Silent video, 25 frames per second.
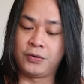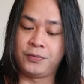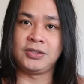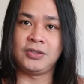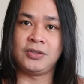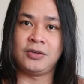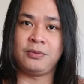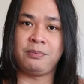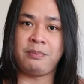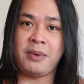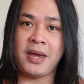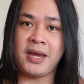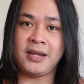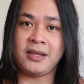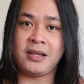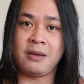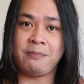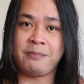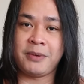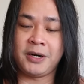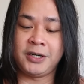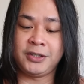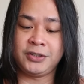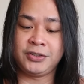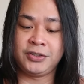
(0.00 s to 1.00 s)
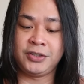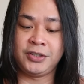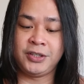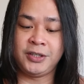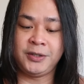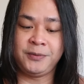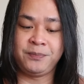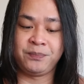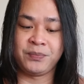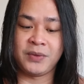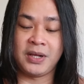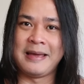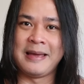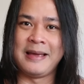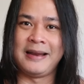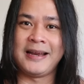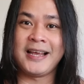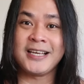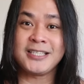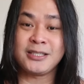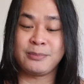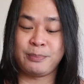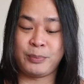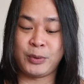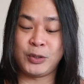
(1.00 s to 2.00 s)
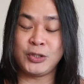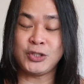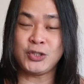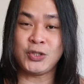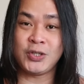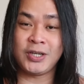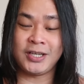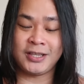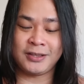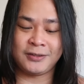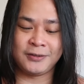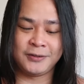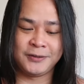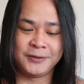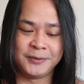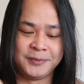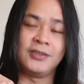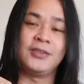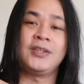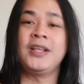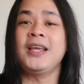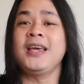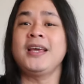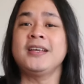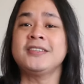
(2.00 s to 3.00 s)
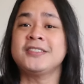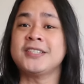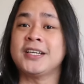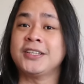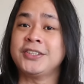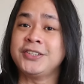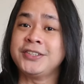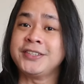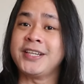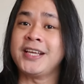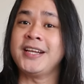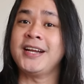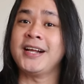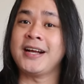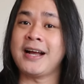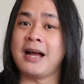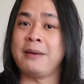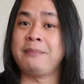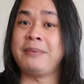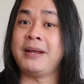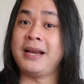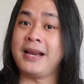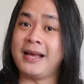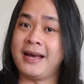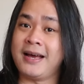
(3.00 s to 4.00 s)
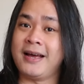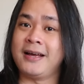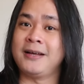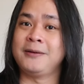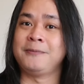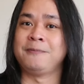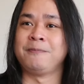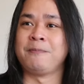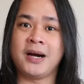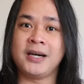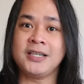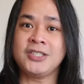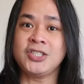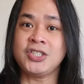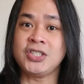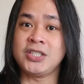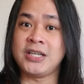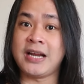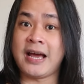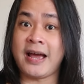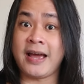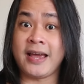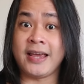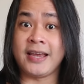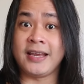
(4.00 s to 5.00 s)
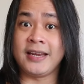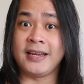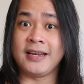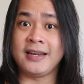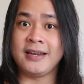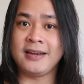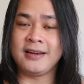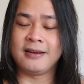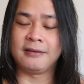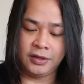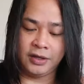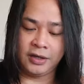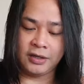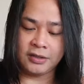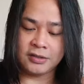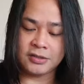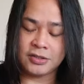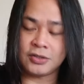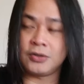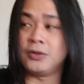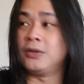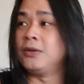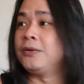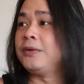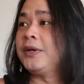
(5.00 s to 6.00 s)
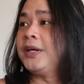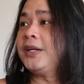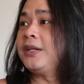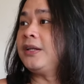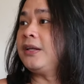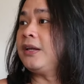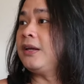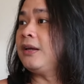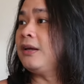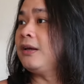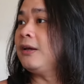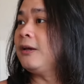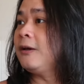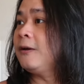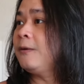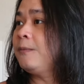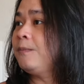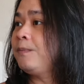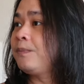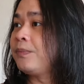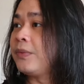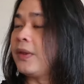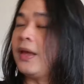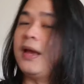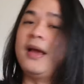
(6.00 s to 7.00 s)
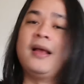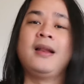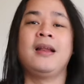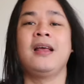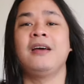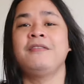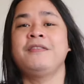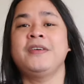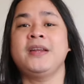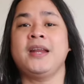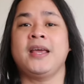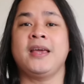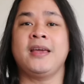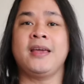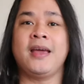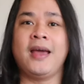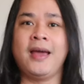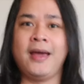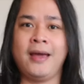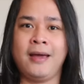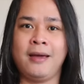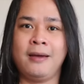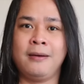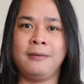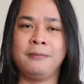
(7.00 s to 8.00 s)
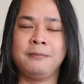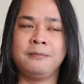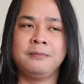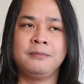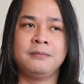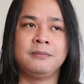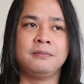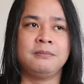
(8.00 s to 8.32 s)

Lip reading: Yung bake ni partner, last portion na to. Today is Saturday na nga pala, March 9. It's already 11 AM.